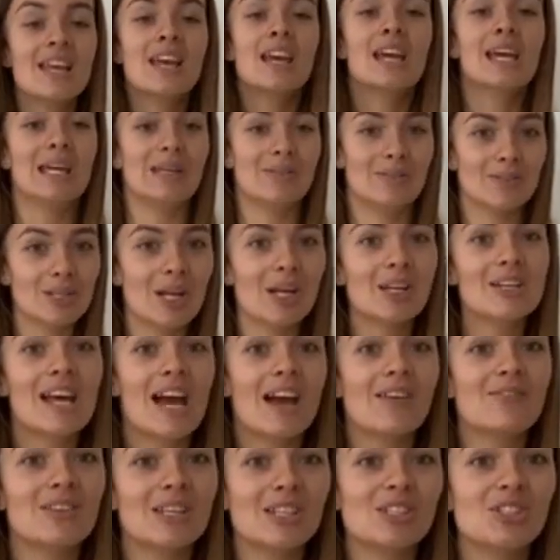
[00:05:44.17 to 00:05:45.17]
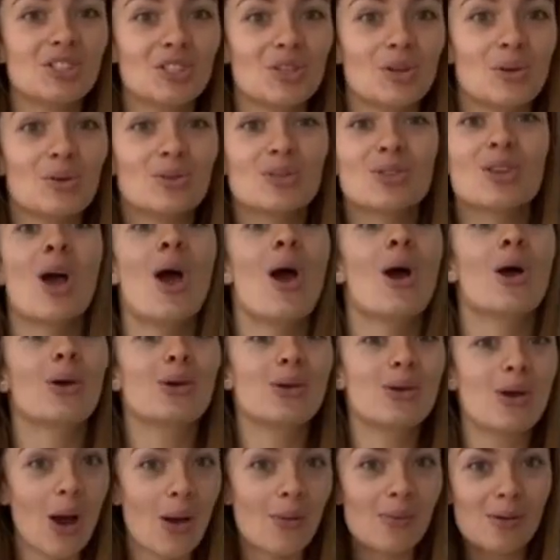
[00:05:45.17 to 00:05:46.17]
If you don't have these shorts,
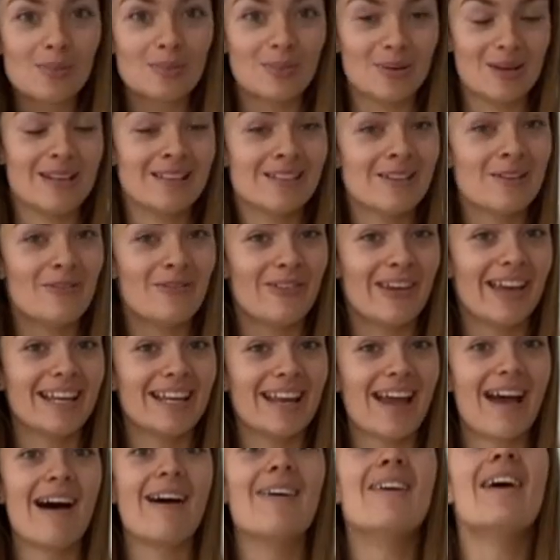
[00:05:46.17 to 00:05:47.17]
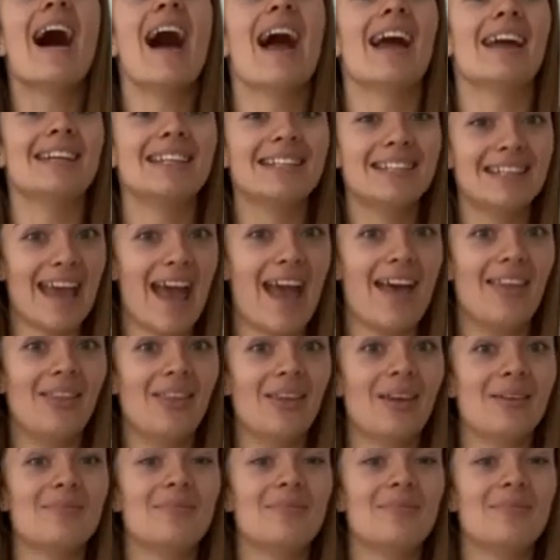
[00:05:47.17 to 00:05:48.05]
go on Pretty Little Thing now and get them.